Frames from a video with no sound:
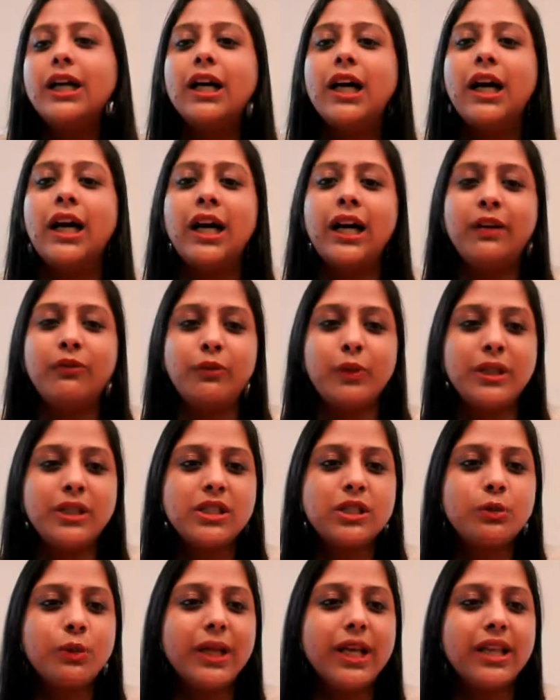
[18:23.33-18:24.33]
Once
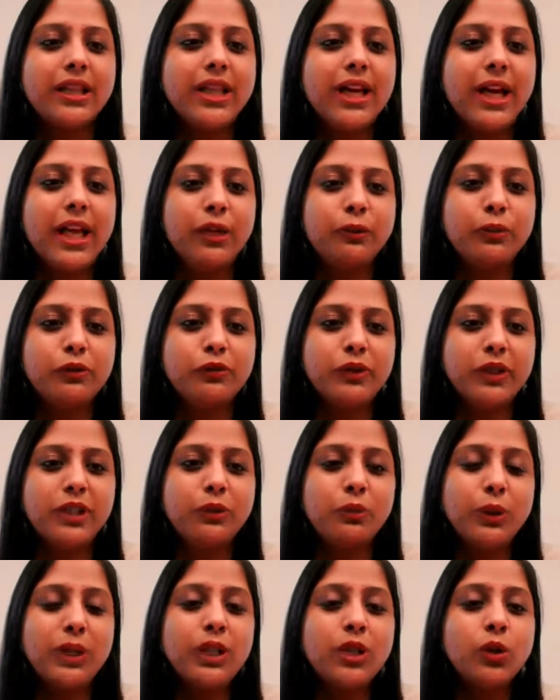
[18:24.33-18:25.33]
we get the help of it,
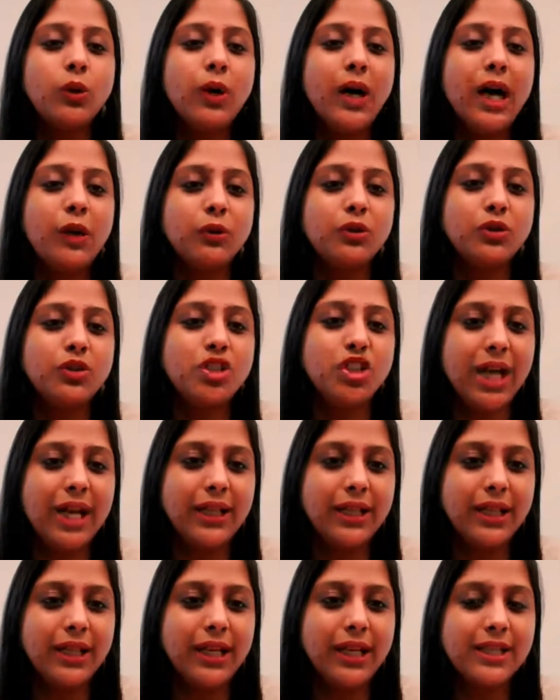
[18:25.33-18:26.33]
we know how to
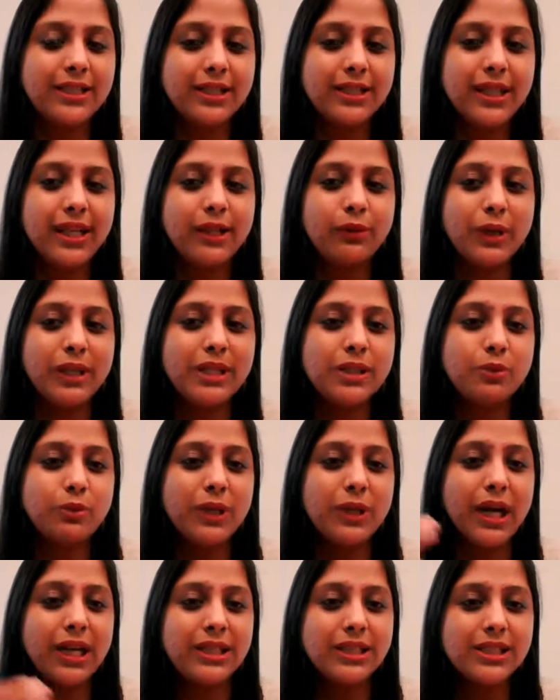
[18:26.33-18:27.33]
channelize it, and once we
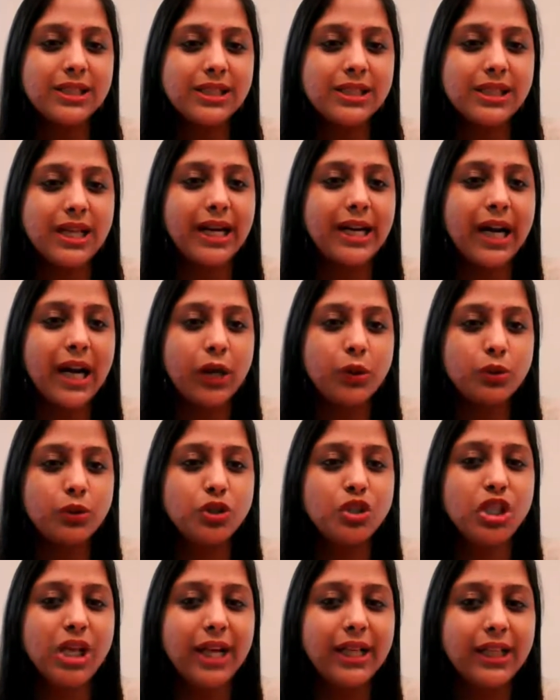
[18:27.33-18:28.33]
understand how to
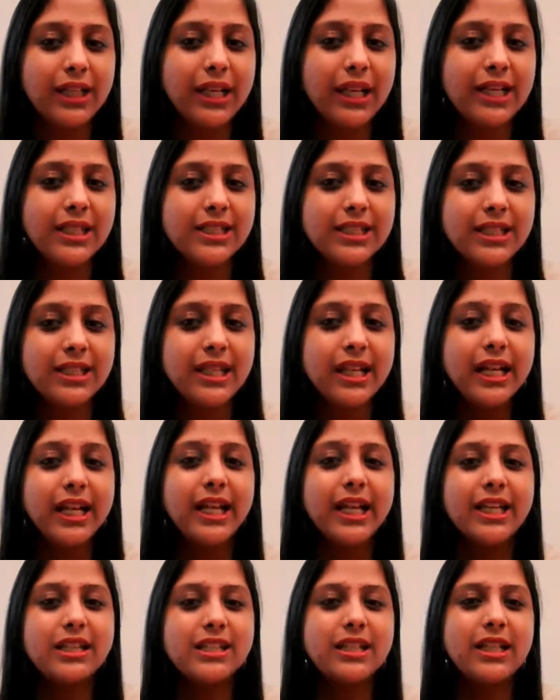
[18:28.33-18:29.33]
channelize it,
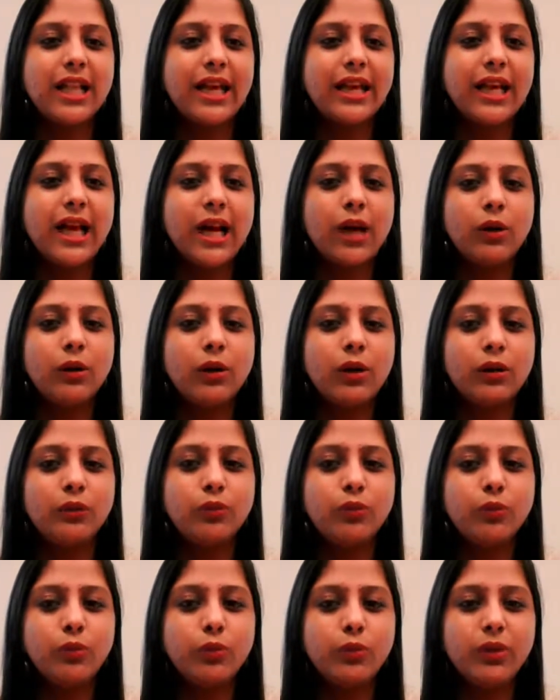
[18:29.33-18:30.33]
it's like how
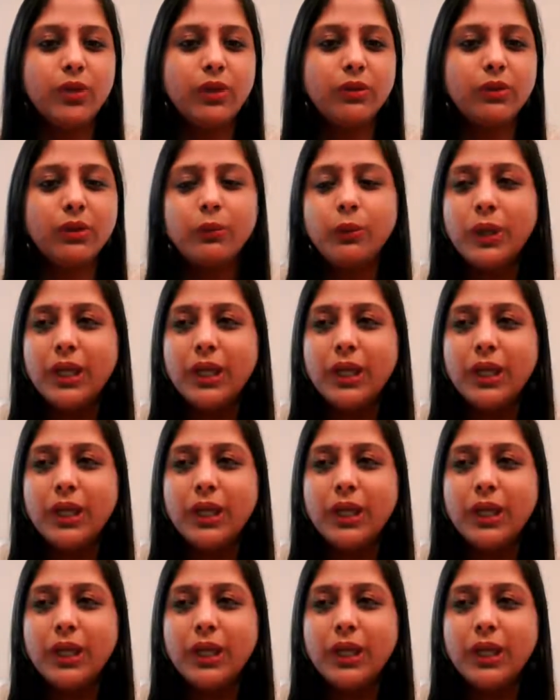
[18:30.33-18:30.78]
we